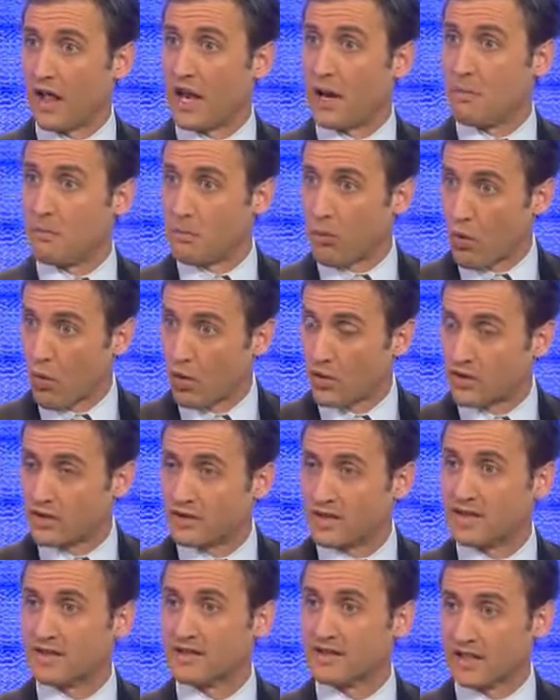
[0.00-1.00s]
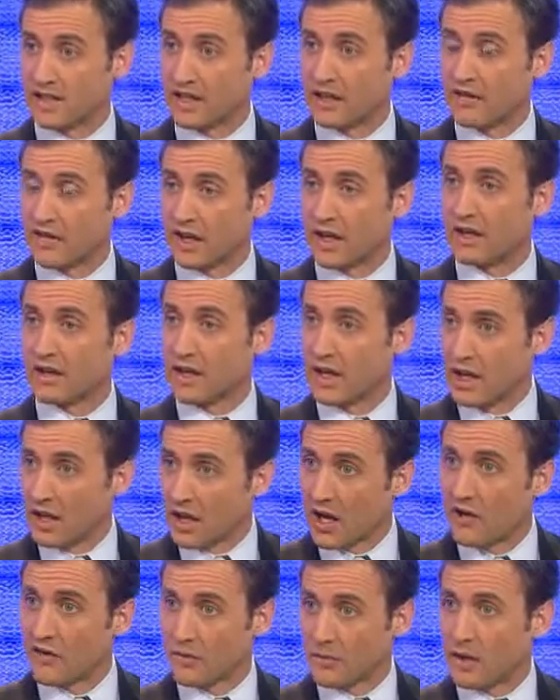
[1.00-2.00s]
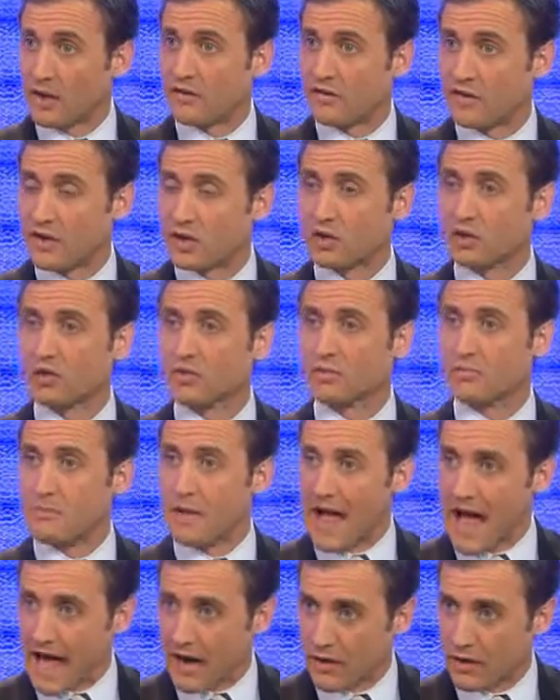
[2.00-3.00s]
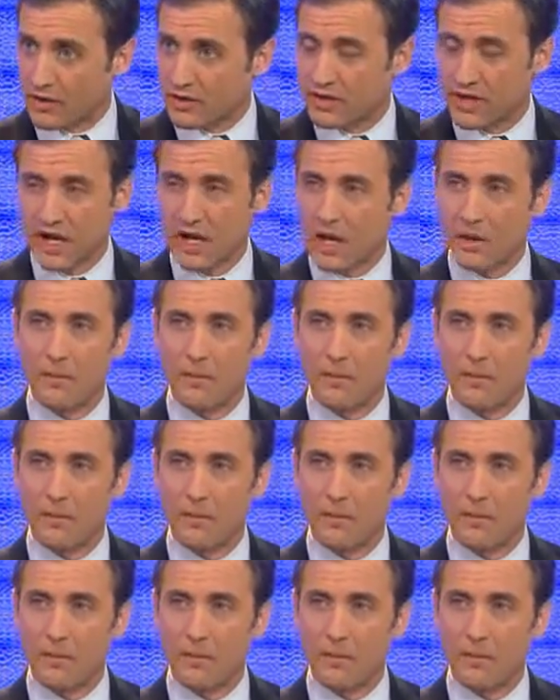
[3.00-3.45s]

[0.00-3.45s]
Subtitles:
and important and significant government officials, matters.